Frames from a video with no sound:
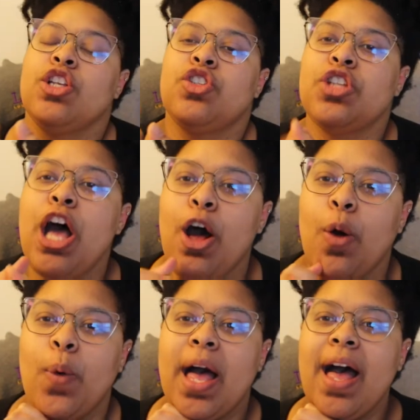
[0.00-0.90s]

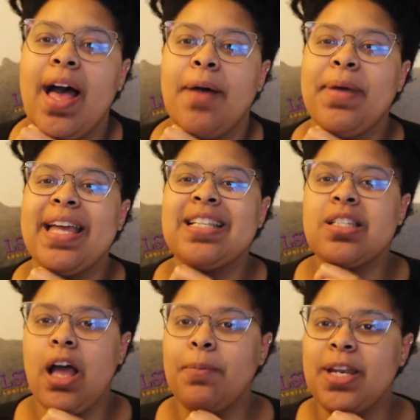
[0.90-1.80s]
So um,
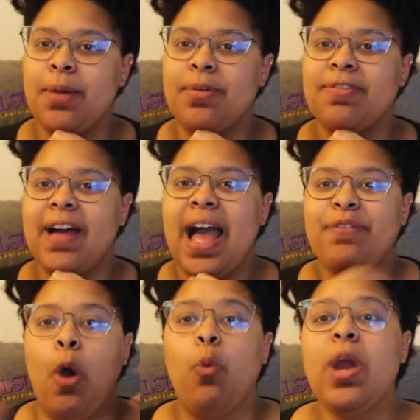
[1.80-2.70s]
installment number five,
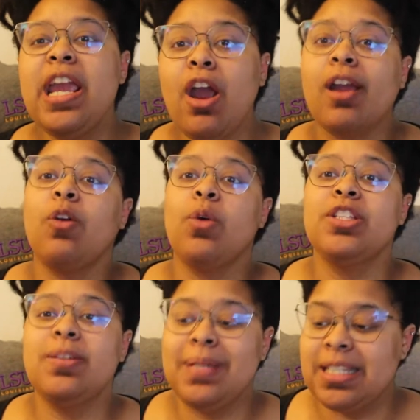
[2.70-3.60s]
we are going
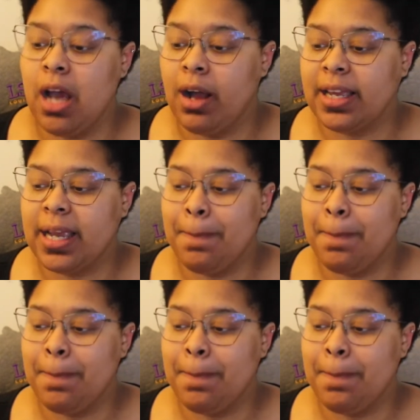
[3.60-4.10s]
to be talking